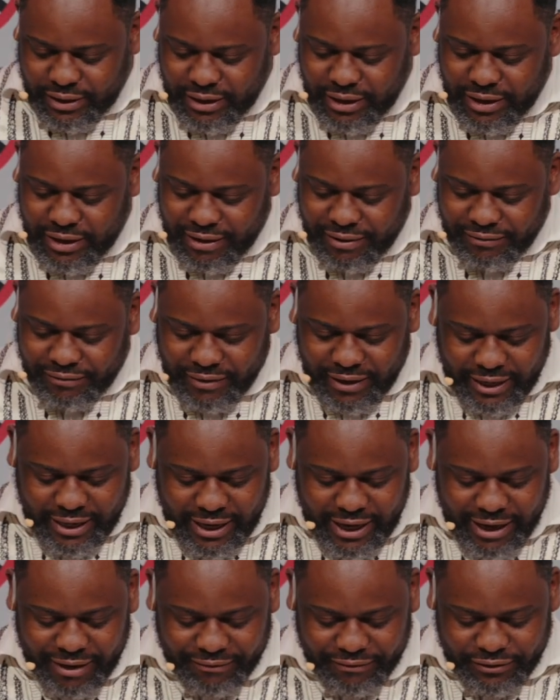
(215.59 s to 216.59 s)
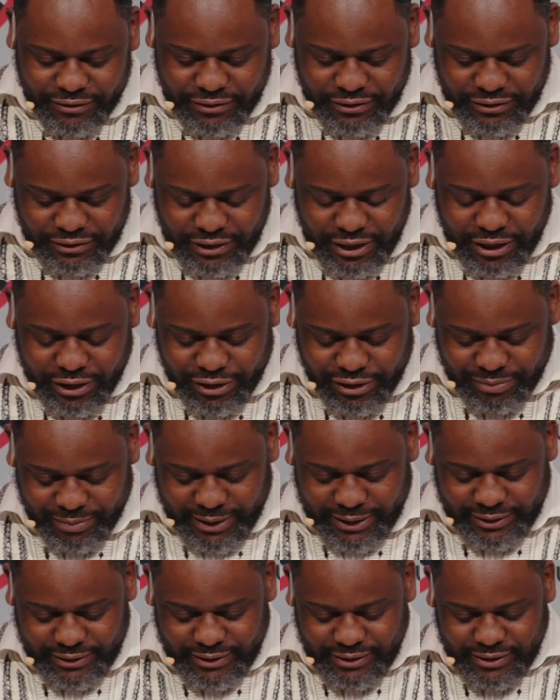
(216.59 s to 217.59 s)
of archival
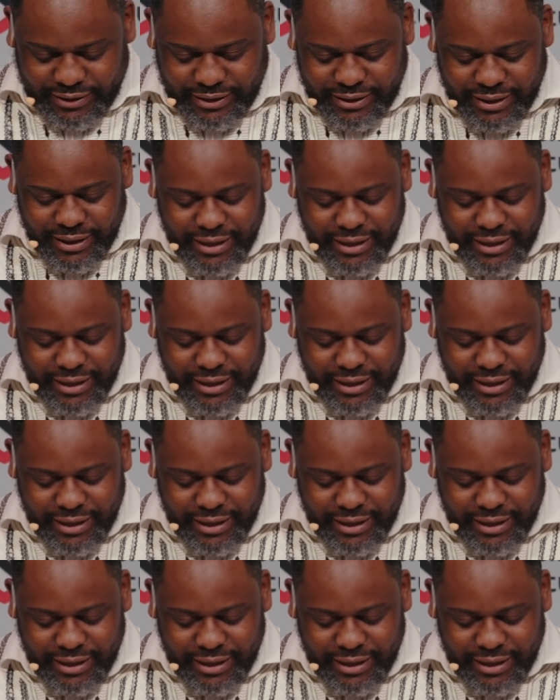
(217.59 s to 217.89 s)
documents.